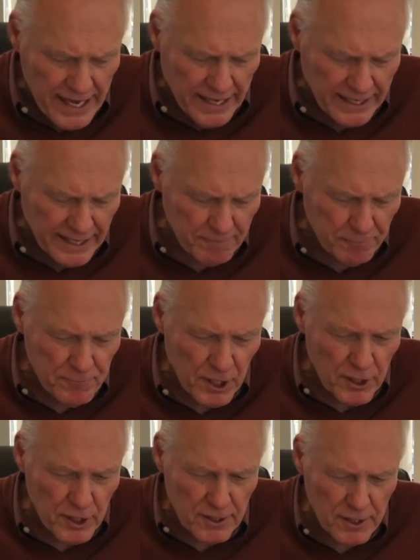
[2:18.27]
A
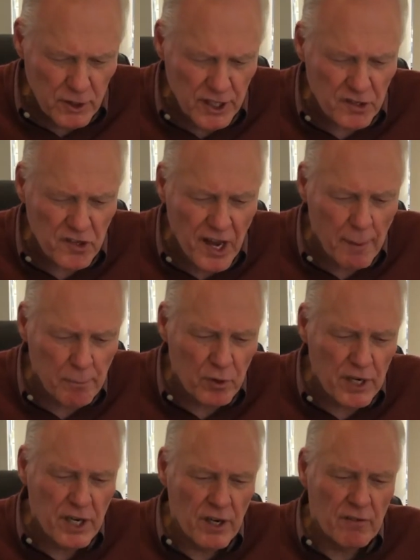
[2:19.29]
good example
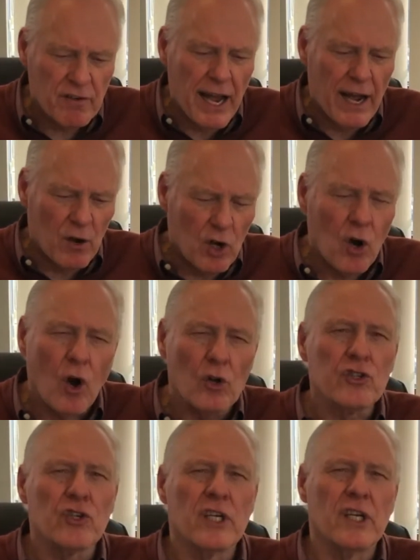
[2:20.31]
here of how
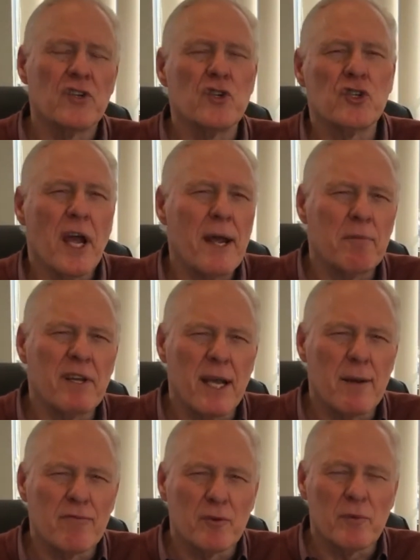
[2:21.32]
culture gets shaped
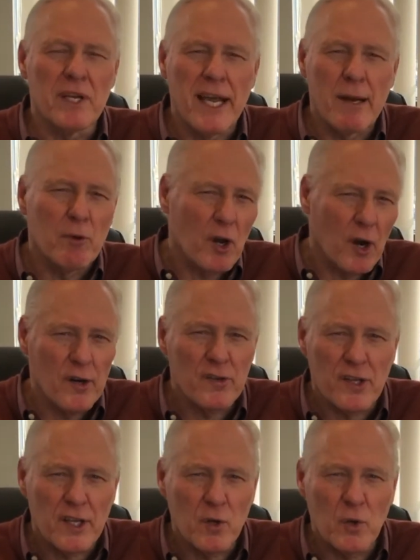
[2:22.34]
came from Dan
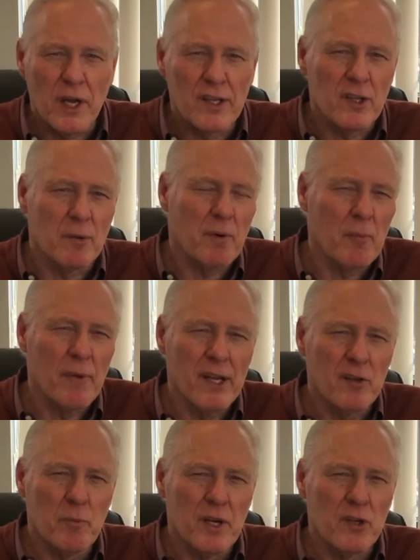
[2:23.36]
Malarski, who heads up our
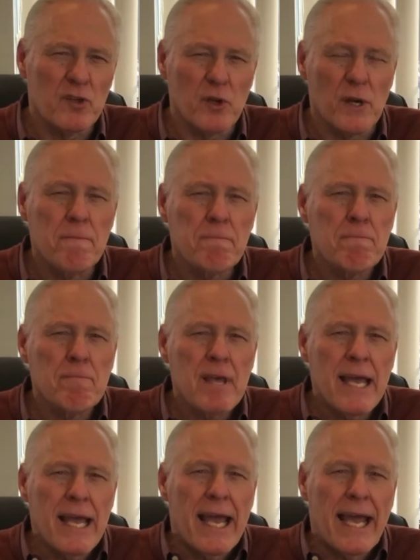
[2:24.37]
men's ministry.
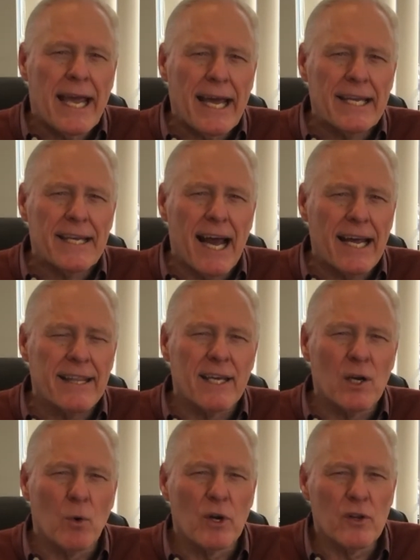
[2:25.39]
And I
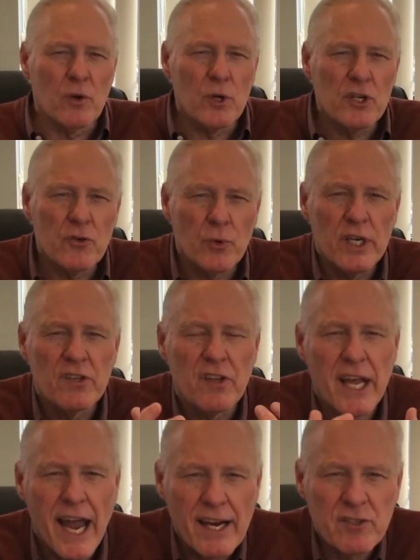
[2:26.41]
think at one of their retreats,
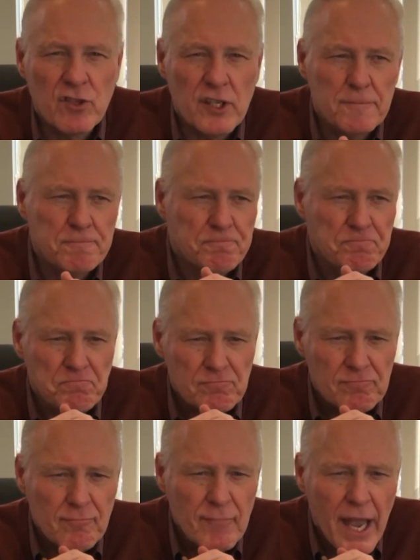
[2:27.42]
they actually
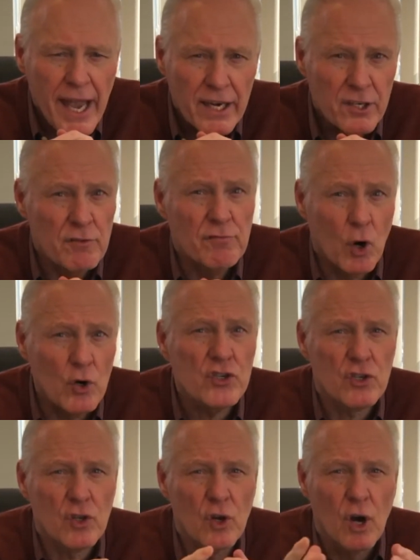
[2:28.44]
had a
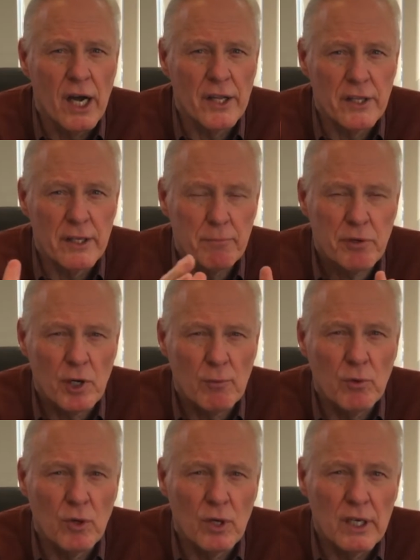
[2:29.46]
devotional on the
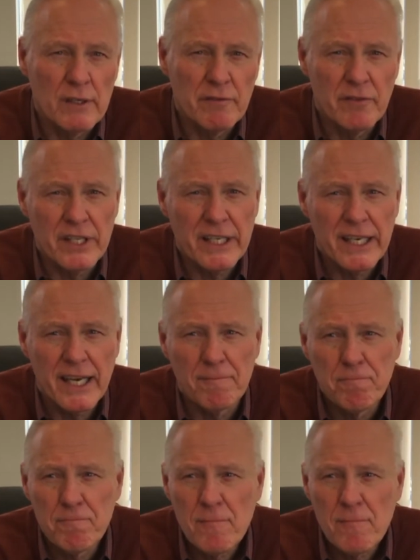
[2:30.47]
parable of the